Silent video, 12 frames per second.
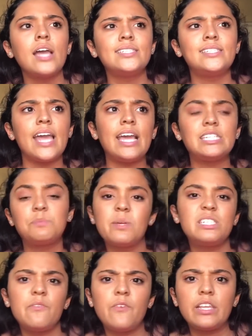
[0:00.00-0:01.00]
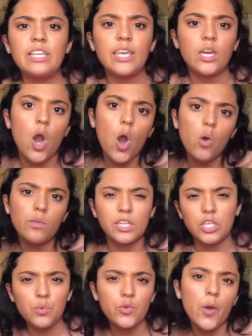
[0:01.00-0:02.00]
say specifically like, oh,
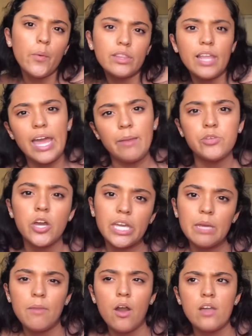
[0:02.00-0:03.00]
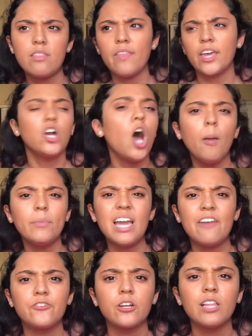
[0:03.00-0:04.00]
like, you know what line I'm talking about, and then like call me
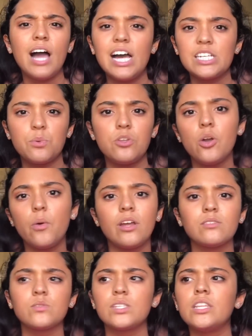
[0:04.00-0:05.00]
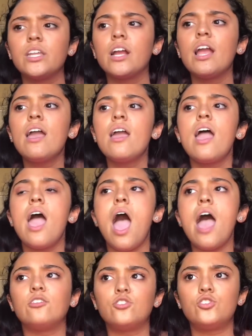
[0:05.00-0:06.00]
after class when no one else was in there.
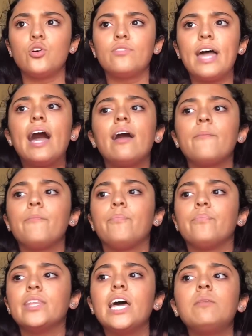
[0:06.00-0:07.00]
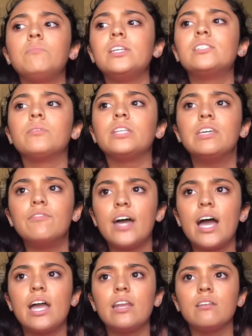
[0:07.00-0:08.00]
And so that led me to believe
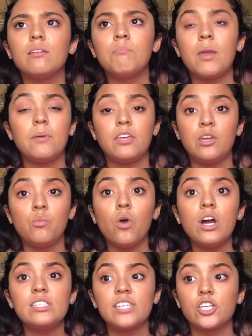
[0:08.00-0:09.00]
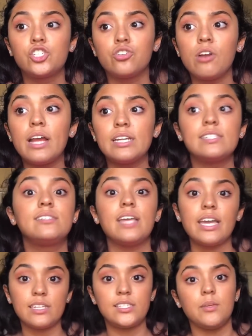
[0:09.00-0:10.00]
that maybe he was like trying to
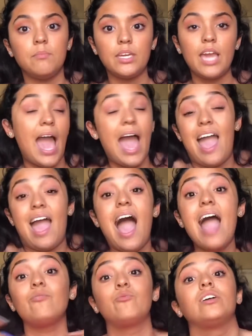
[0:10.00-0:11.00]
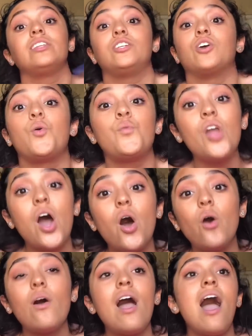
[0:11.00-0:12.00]
say it to me. I really don't
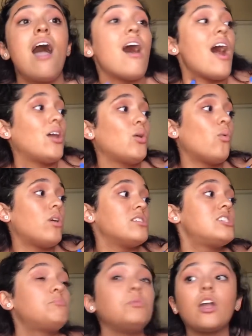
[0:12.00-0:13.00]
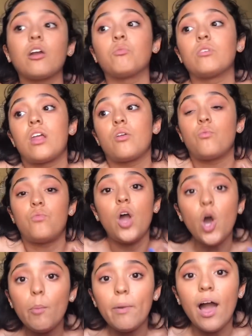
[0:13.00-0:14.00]
know. I don't want to speak on what I don't
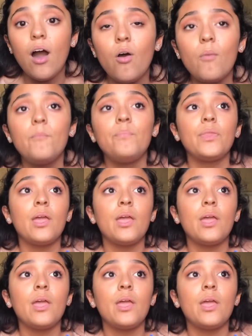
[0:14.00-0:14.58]
know about,